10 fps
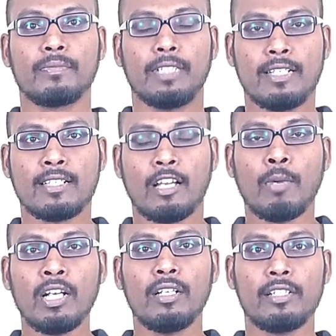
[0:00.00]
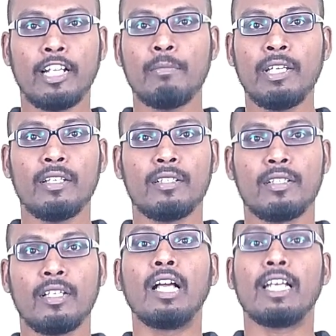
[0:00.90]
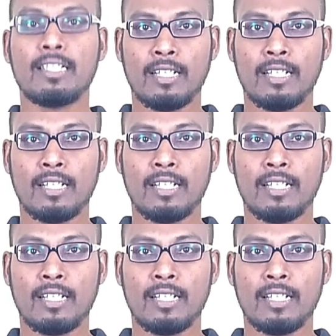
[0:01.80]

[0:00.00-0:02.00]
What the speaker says: Yes, come on, tell me. Yes,